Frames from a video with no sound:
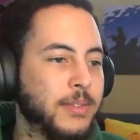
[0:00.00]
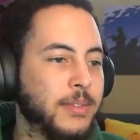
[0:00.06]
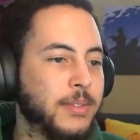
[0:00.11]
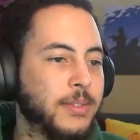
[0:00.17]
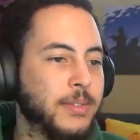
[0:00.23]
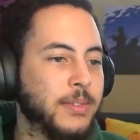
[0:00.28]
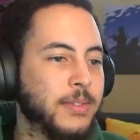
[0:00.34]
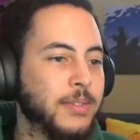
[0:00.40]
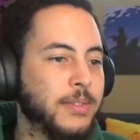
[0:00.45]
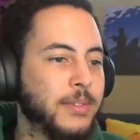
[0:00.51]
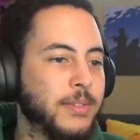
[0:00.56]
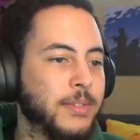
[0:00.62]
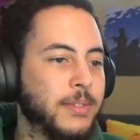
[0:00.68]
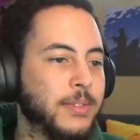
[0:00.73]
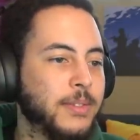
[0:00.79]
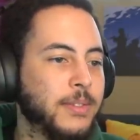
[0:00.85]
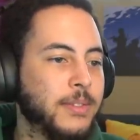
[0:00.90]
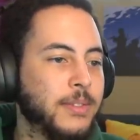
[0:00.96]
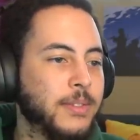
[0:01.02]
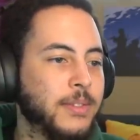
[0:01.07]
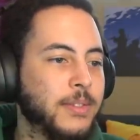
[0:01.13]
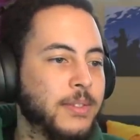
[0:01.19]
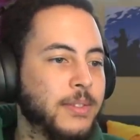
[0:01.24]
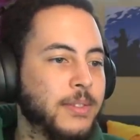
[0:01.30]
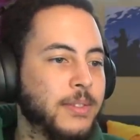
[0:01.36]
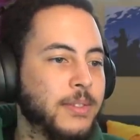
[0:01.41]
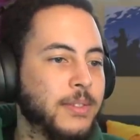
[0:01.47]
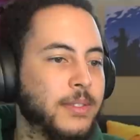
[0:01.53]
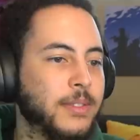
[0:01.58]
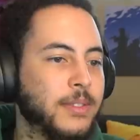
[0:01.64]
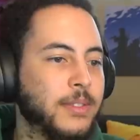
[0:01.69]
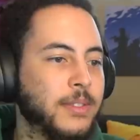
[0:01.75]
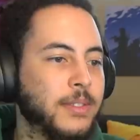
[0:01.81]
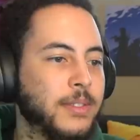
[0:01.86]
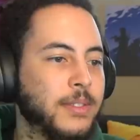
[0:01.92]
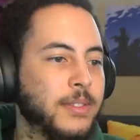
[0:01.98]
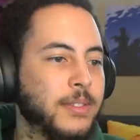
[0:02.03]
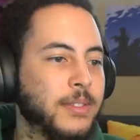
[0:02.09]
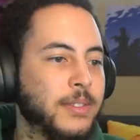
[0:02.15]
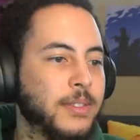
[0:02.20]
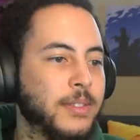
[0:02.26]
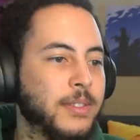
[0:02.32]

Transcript: (silence)